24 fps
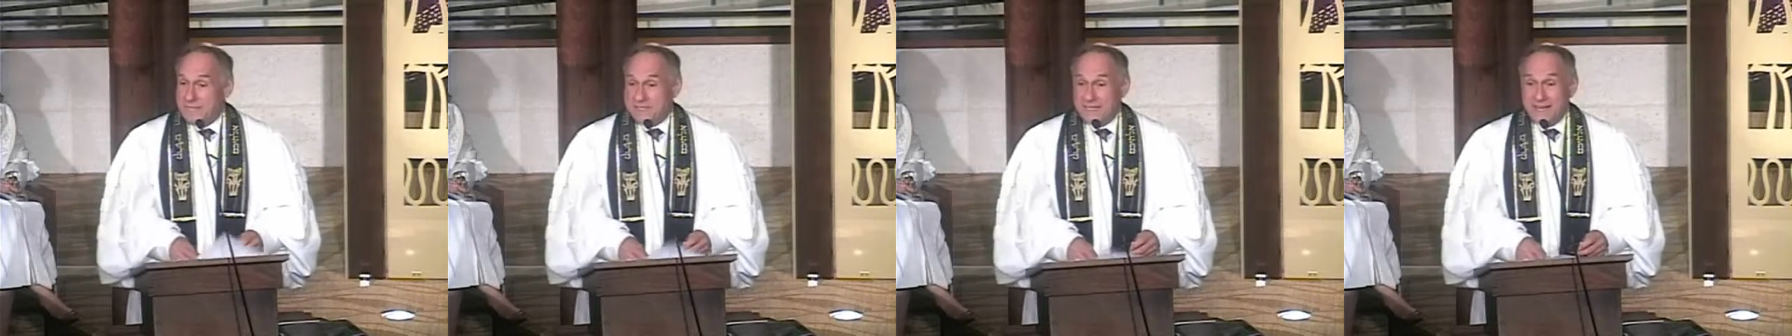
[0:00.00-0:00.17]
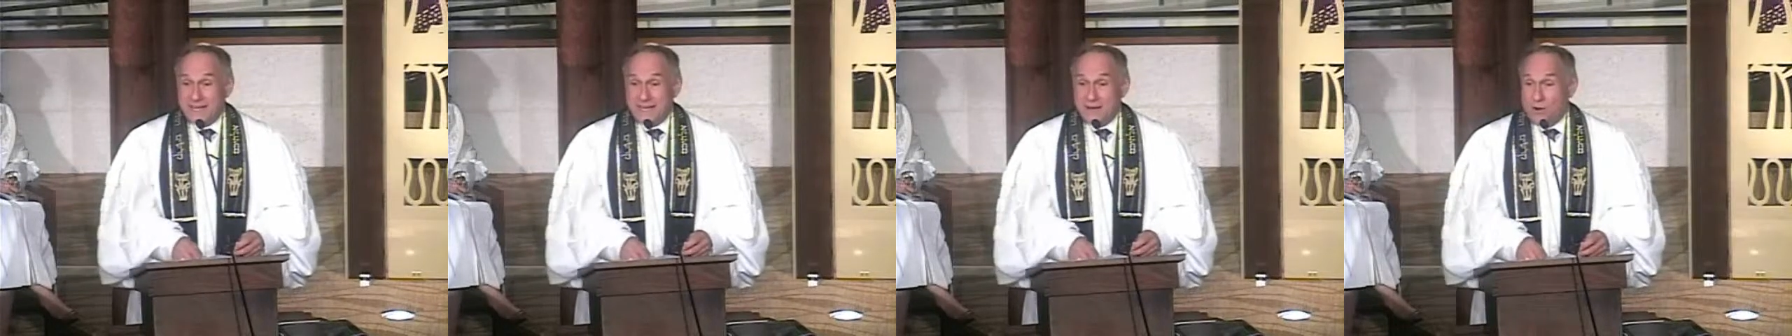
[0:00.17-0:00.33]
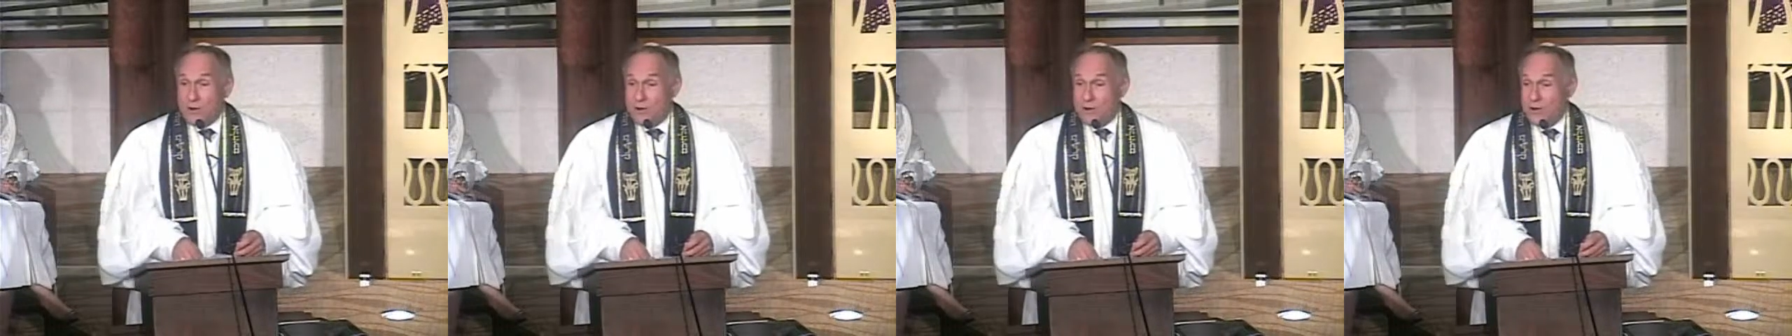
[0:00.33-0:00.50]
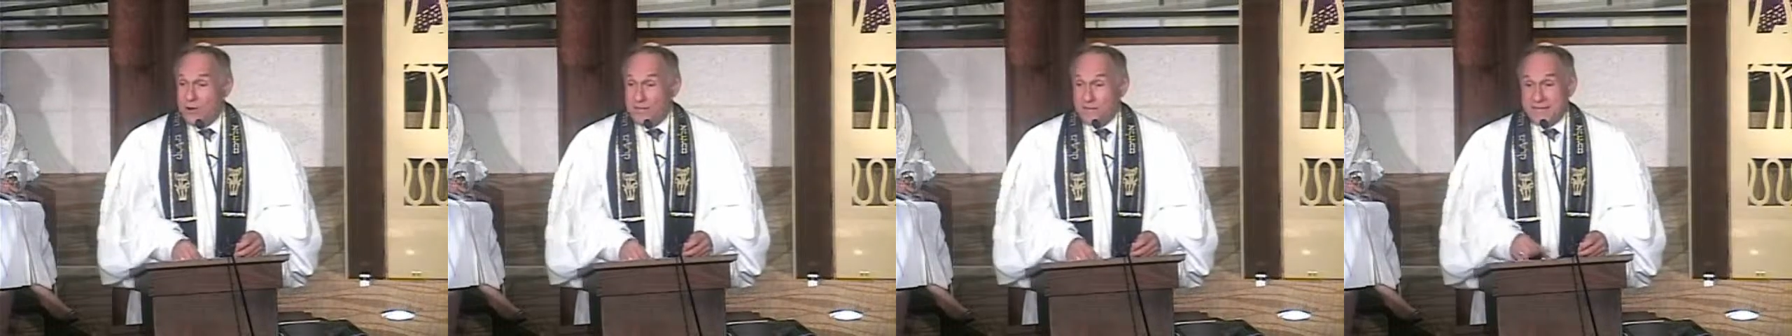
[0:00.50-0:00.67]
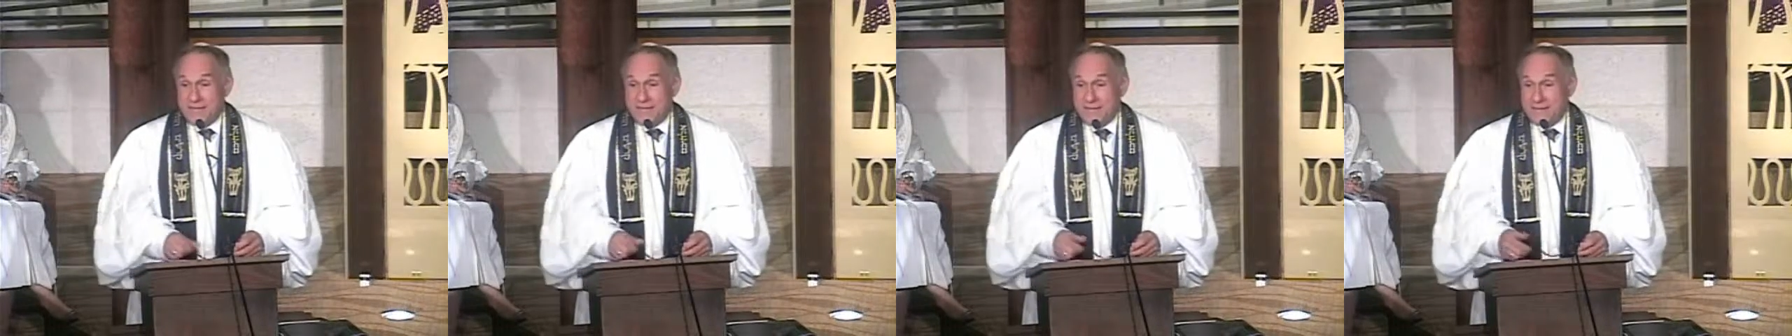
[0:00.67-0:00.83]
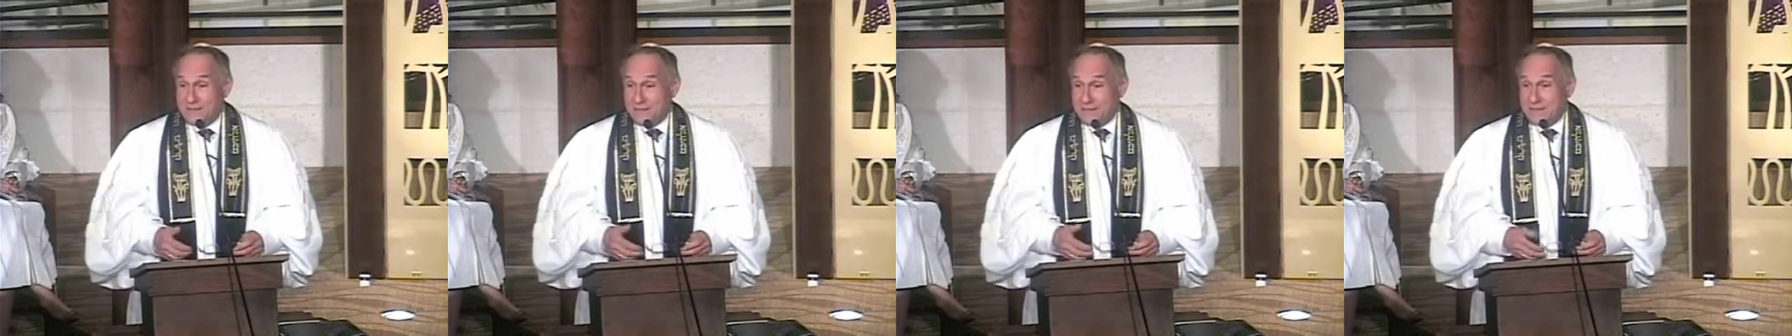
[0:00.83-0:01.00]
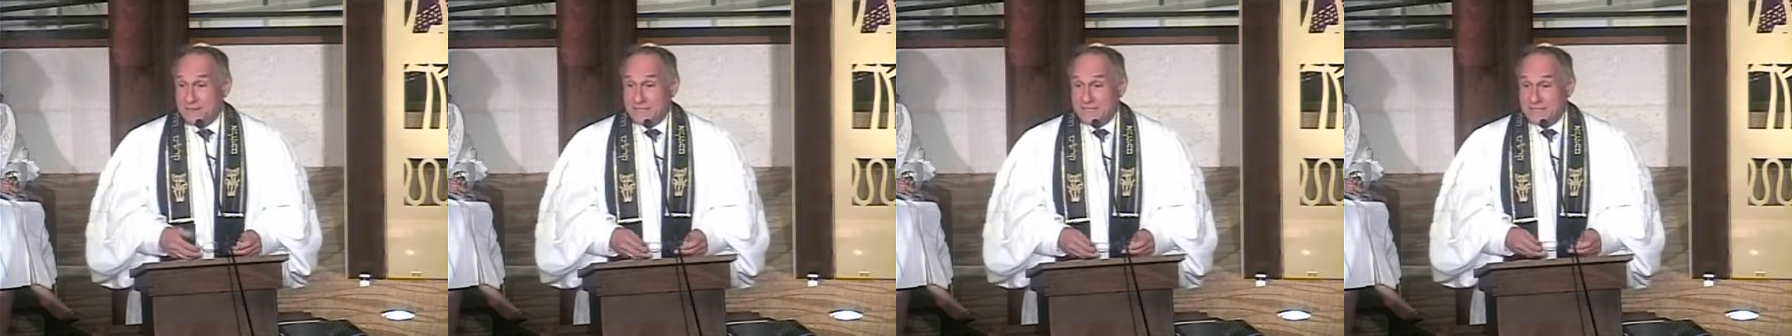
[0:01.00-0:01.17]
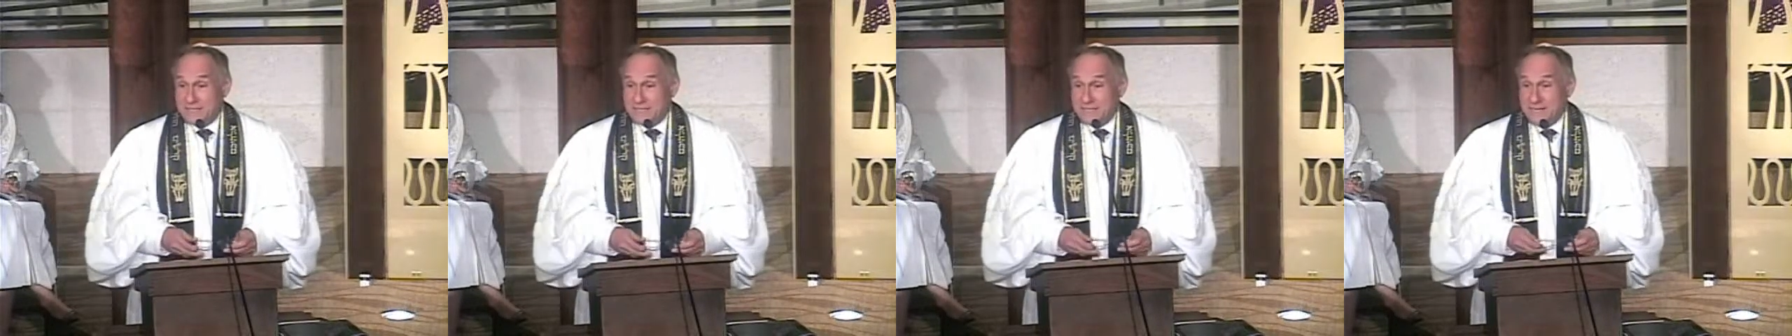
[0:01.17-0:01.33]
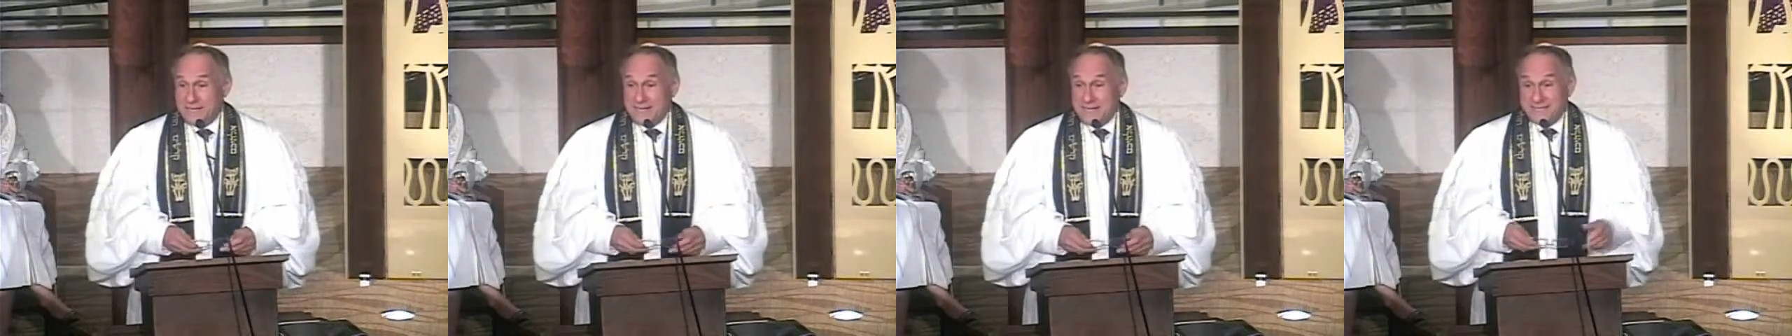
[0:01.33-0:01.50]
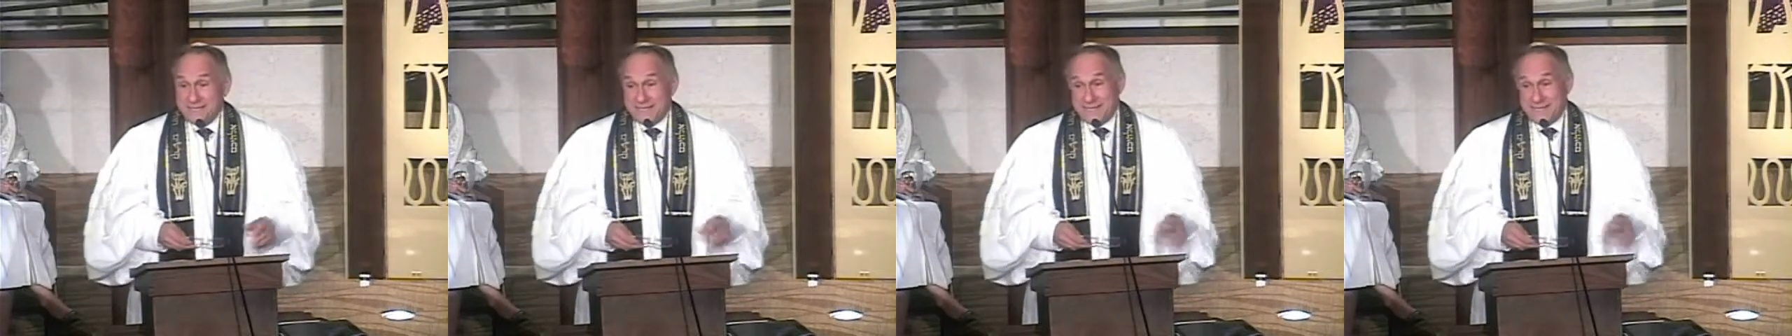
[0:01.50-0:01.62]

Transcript: It's got all the elements.